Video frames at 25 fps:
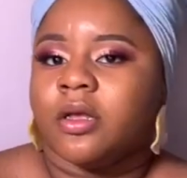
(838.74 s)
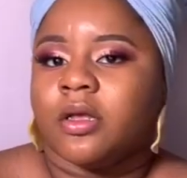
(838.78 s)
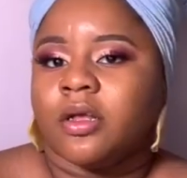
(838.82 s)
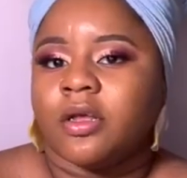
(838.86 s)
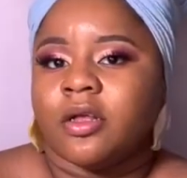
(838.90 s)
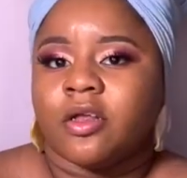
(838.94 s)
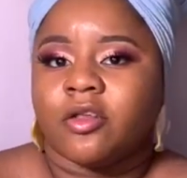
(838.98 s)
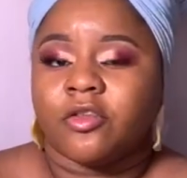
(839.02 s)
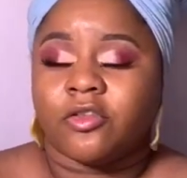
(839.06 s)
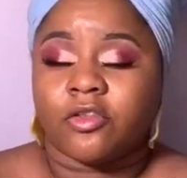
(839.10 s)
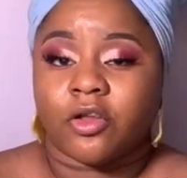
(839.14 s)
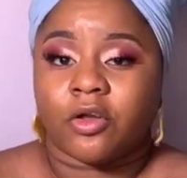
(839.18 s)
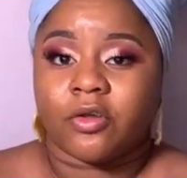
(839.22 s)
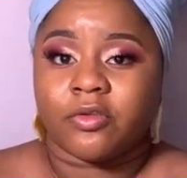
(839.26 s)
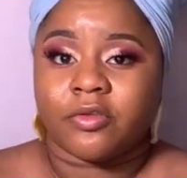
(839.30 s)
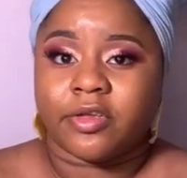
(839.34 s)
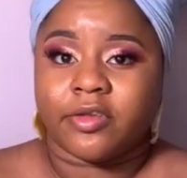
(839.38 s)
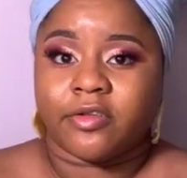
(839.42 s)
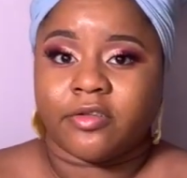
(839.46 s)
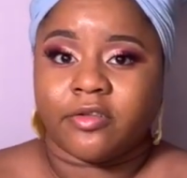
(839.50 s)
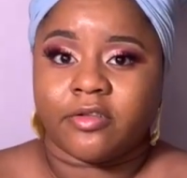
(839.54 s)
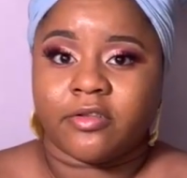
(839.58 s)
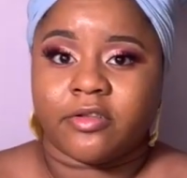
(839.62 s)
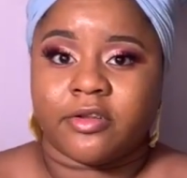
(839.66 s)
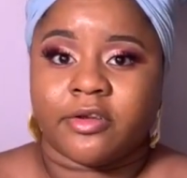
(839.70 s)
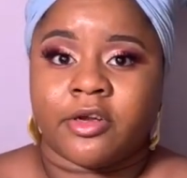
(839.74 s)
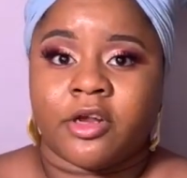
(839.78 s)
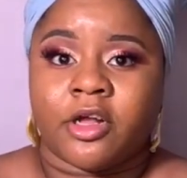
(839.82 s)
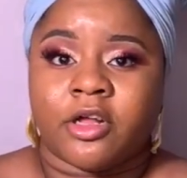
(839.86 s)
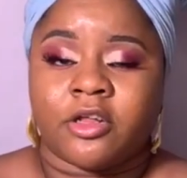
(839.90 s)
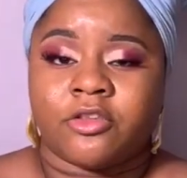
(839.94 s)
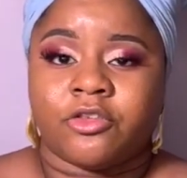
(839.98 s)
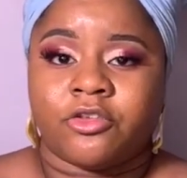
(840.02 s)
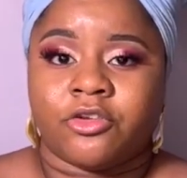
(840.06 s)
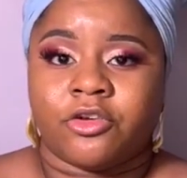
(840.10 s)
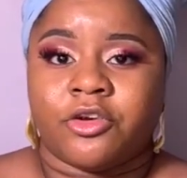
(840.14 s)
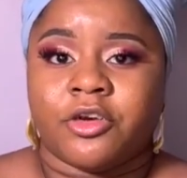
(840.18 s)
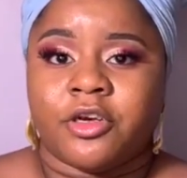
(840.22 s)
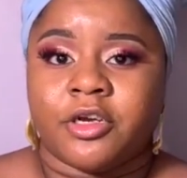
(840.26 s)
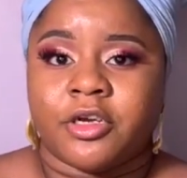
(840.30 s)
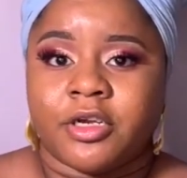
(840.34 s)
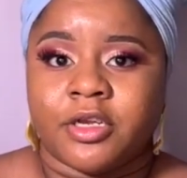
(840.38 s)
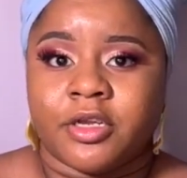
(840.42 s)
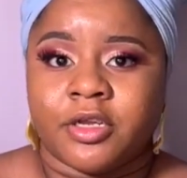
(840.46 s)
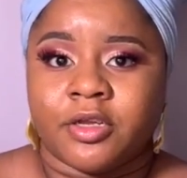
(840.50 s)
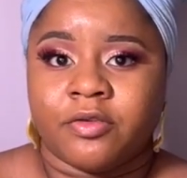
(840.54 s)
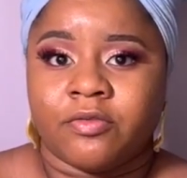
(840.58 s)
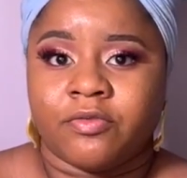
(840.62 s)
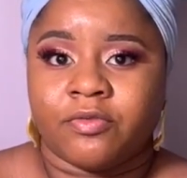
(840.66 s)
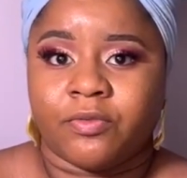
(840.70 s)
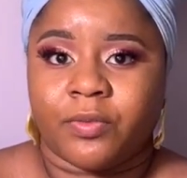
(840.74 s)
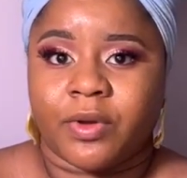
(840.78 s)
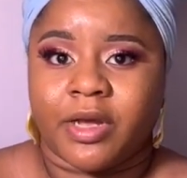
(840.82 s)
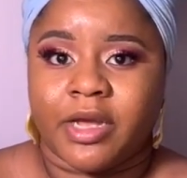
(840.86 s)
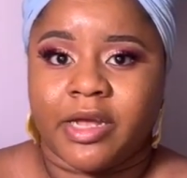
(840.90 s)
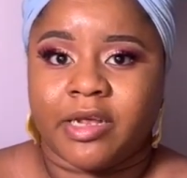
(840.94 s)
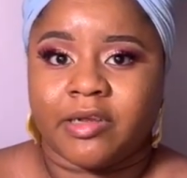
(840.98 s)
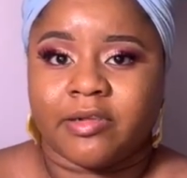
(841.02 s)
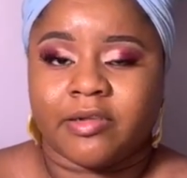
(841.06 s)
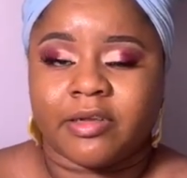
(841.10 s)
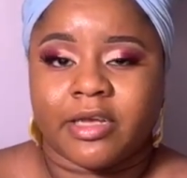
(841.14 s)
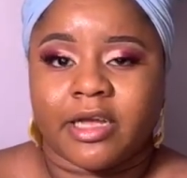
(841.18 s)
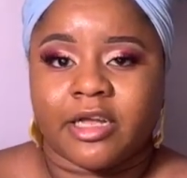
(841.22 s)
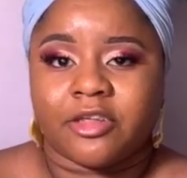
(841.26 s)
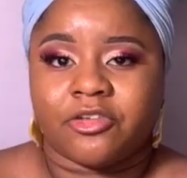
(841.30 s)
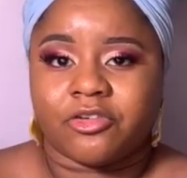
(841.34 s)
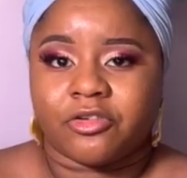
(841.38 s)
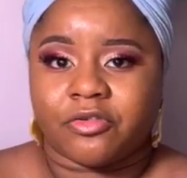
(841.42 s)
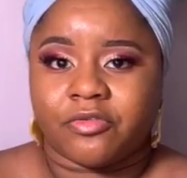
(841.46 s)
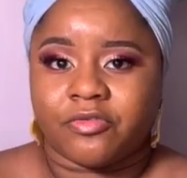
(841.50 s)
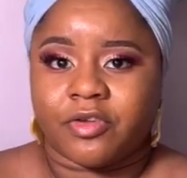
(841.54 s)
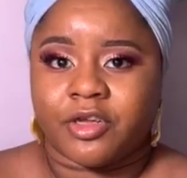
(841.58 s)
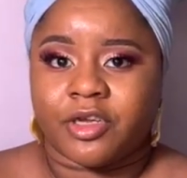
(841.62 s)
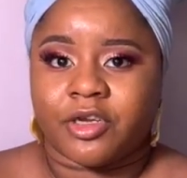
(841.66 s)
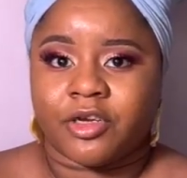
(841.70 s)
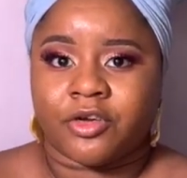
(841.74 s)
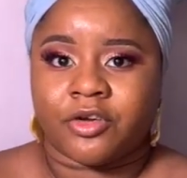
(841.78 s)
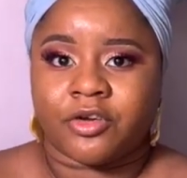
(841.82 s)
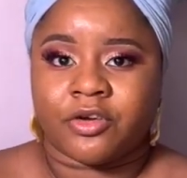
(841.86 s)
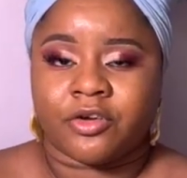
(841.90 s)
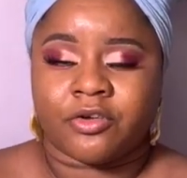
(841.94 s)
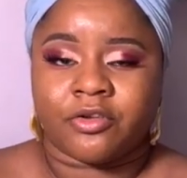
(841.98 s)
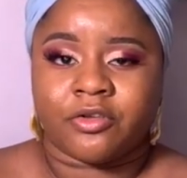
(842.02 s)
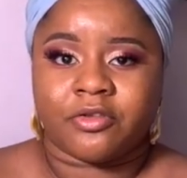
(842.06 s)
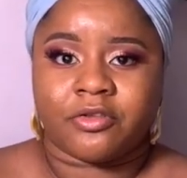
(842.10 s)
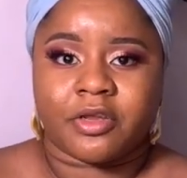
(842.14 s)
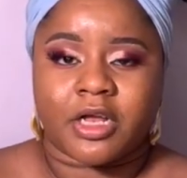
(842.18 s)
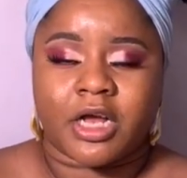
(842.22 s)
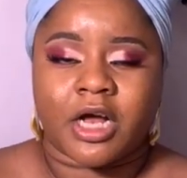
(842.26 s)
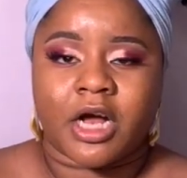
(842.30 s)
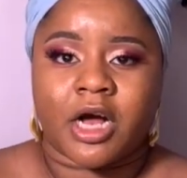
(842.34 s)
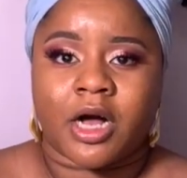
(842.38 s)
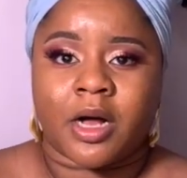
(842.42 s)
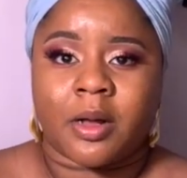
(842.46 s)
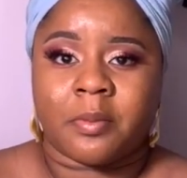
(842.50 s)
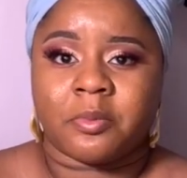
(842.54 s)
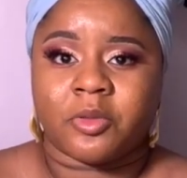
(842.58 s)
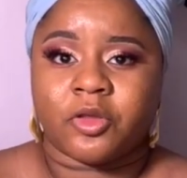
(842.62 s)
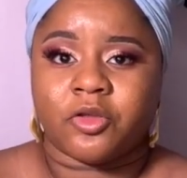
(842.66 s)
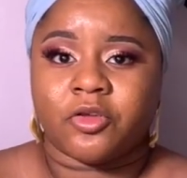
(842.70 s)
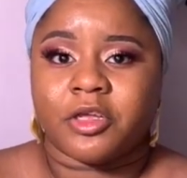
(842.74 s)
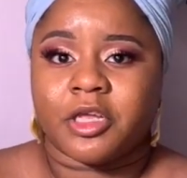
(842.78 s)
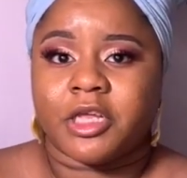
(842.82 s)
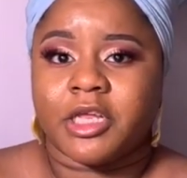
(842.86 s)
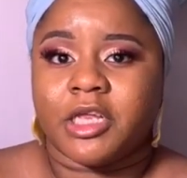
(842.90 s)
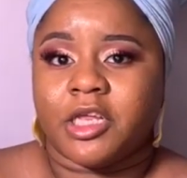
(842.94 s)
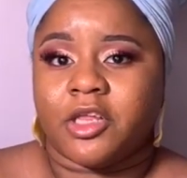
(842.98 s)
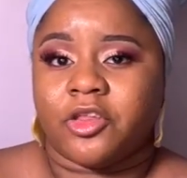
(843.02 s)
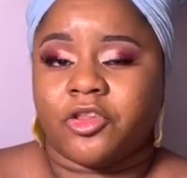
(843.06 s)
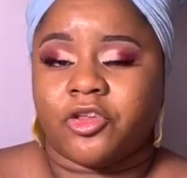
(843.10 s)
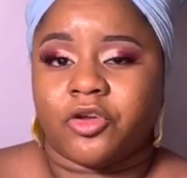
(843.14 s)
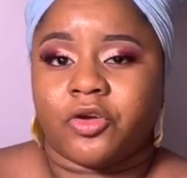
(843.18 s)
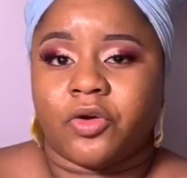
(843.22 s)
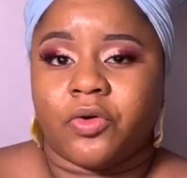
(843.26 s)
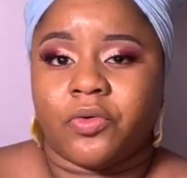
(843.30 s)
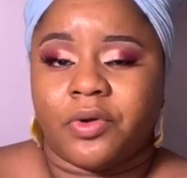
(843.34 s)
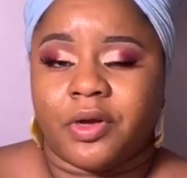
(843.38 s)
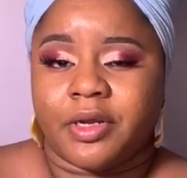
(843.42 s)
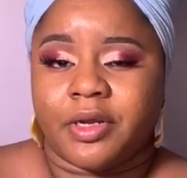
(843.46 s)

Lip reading: So this is an alternative way to get your vendors. You can either go on